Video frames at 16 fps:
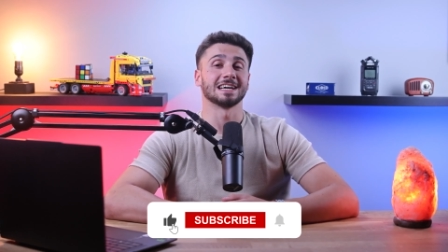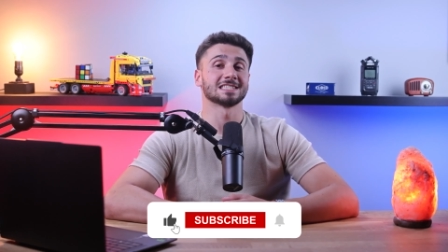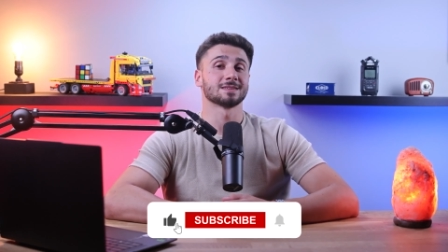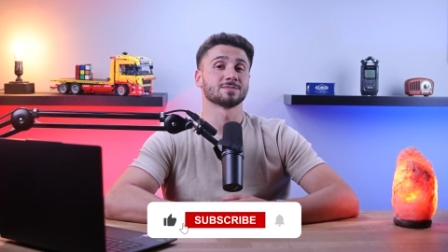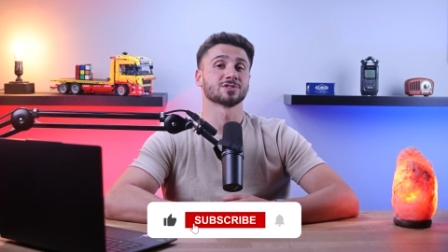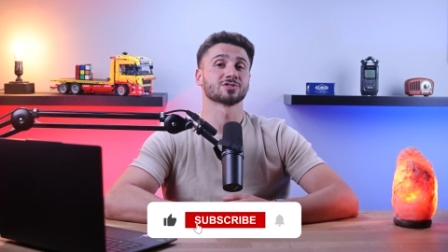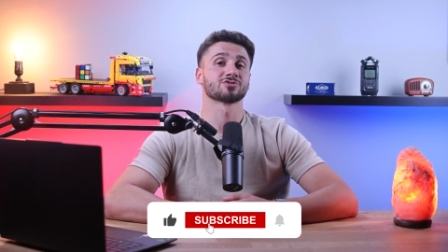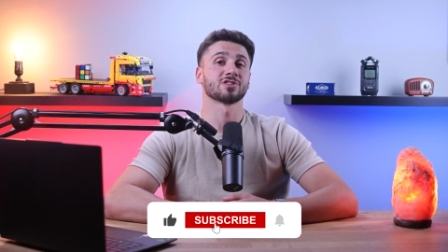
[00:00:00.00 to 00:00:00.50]
and
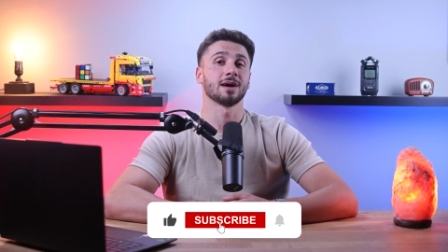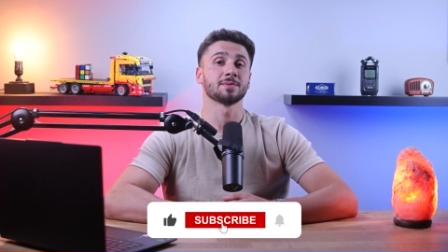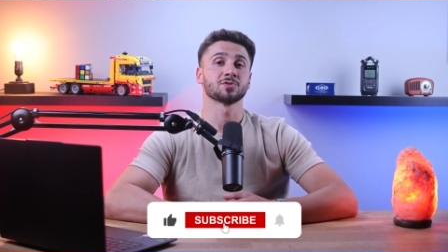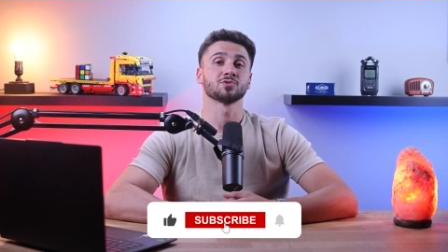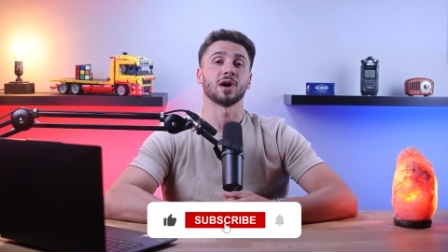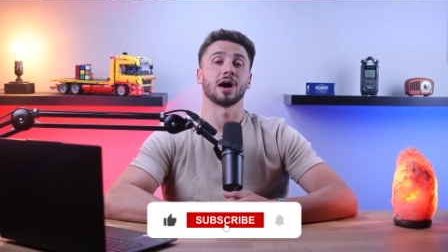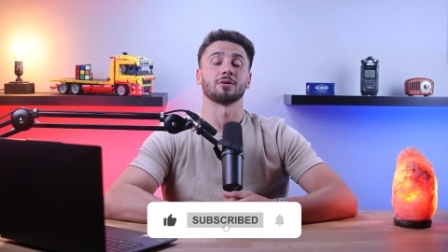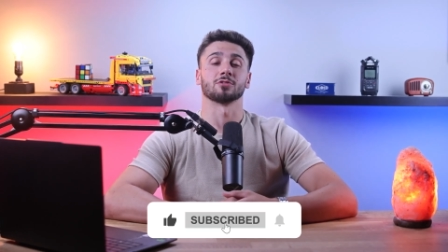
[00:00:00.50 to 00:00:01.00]
subscribe
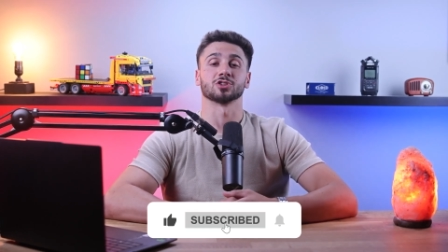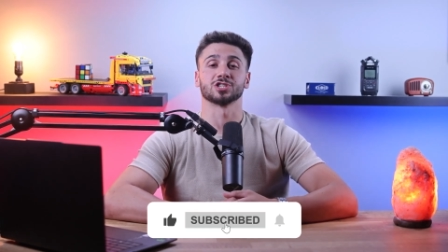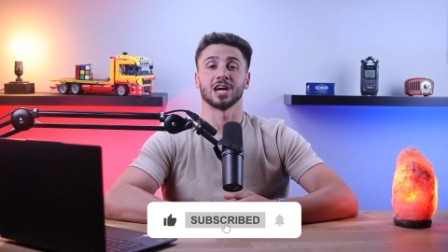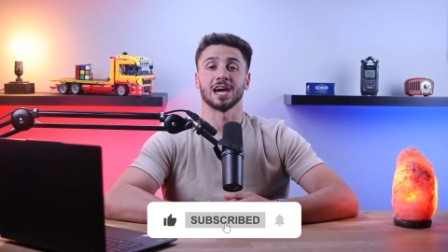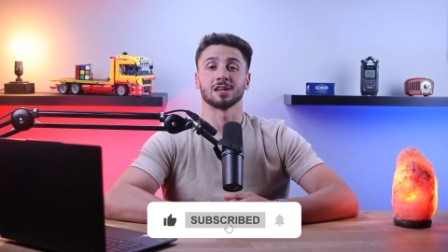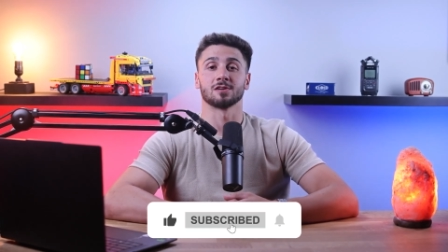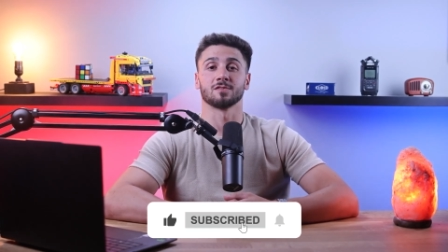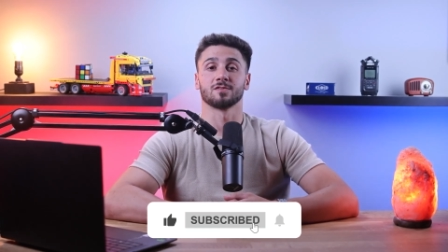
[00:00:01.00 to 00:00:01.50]
to our
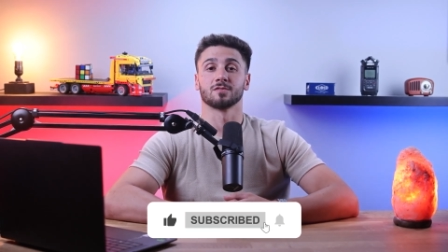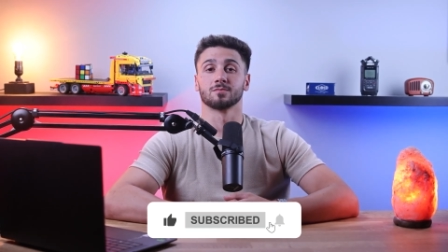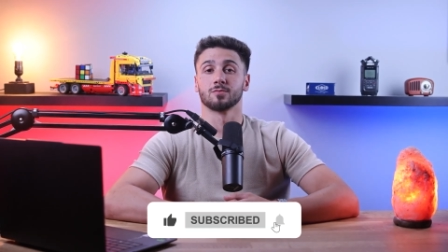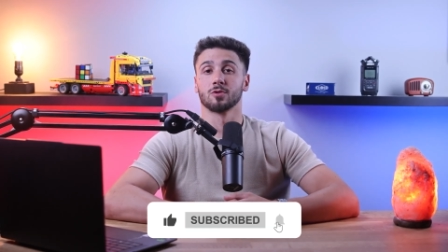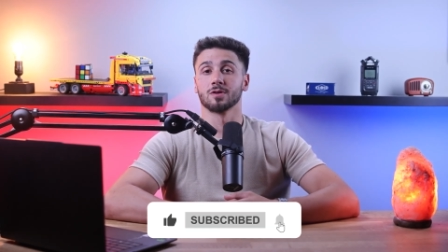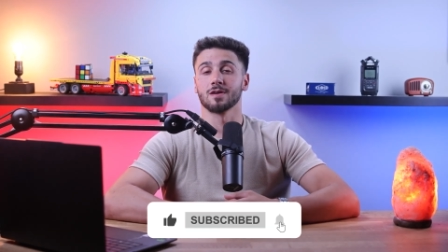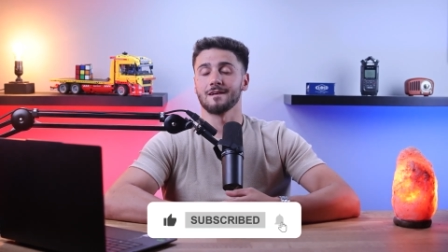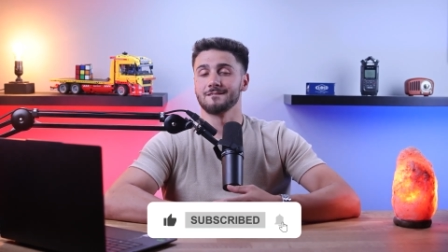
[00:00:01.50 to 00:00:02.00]
channel for
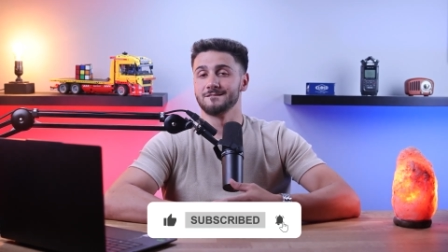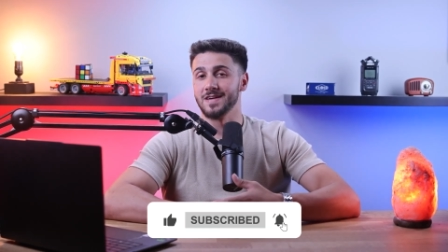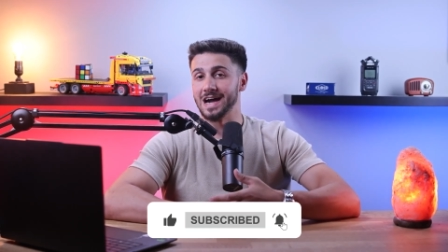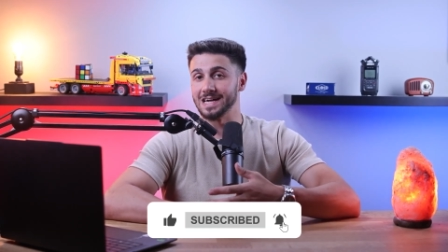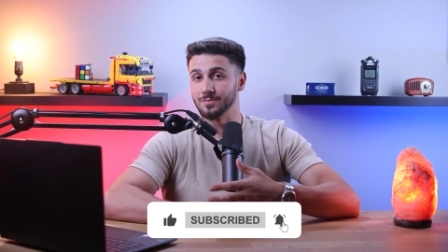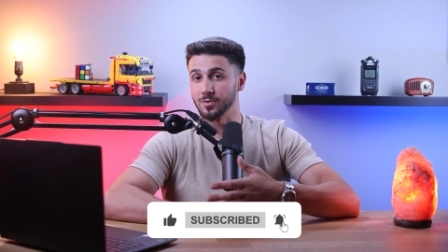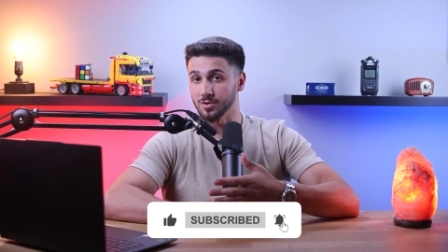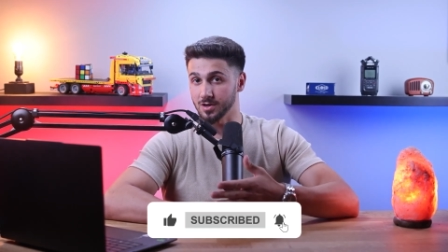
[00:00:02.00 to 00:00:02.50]
more
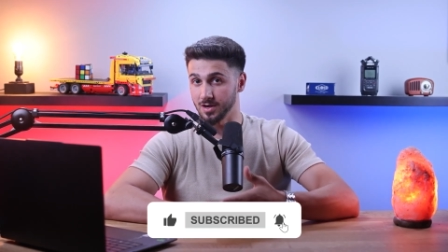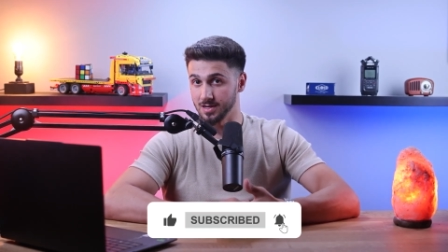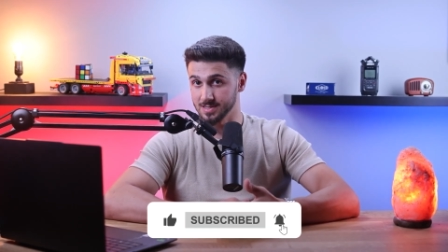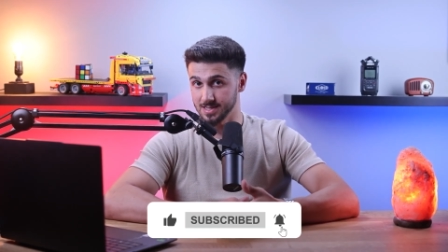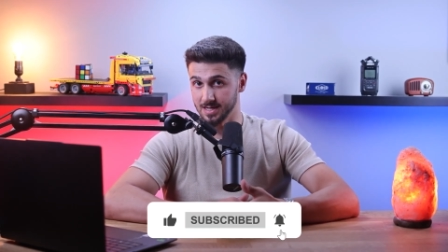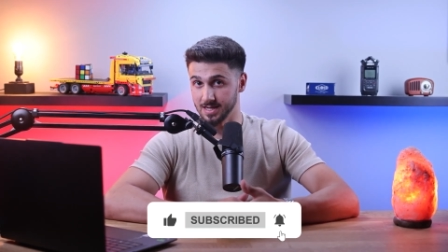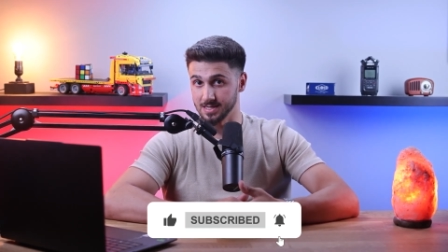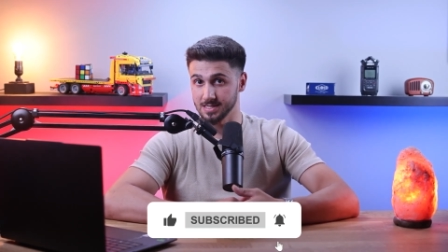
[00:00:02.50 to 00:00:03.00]
valuable
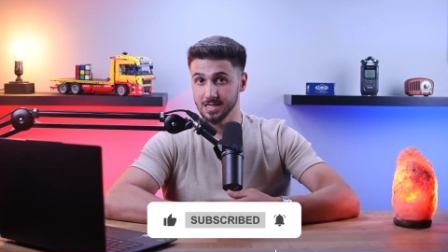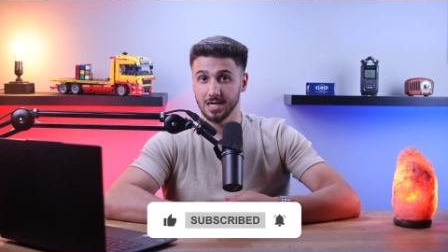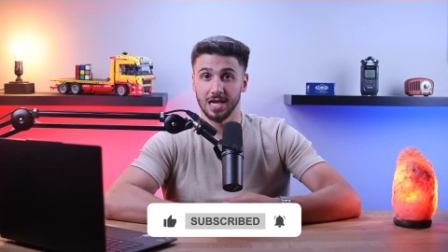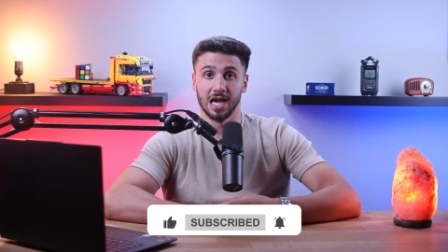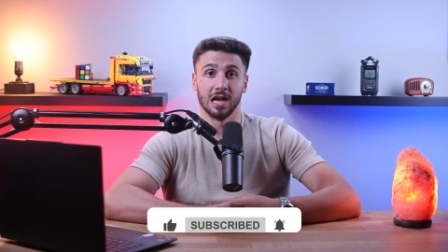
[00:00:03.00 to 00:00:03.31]
content.